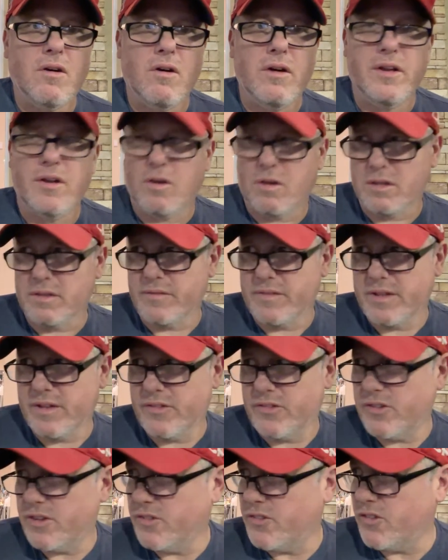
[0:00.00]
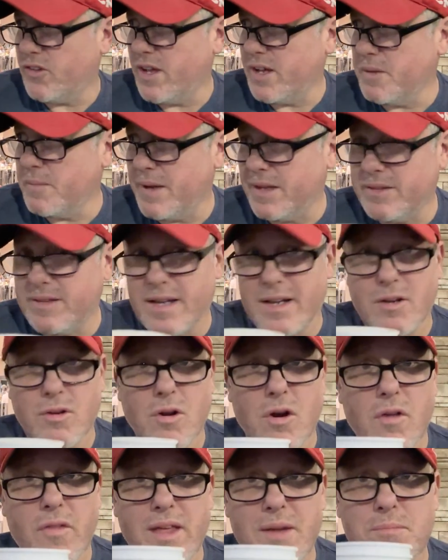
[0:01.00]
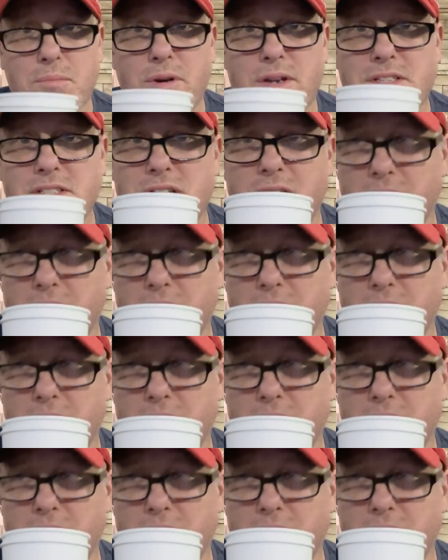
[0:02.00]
and all of this. It's not about that at all. That press